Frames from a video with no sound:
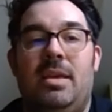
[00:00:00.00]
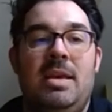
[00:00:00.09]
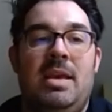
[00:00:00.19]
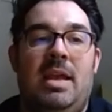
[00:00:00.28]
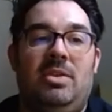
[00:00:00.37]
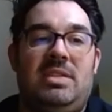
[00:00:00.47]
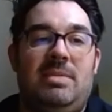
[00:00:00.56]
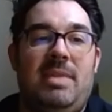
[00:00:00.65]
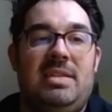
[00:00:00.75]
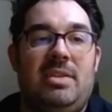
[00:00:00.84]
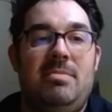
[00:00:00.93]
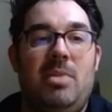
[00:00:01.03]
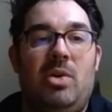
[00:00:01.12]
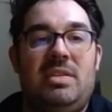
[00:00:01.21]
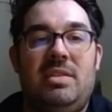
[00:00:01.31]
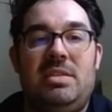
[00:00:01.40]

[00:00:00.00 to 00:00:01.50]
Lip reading: And you'll see basically most of these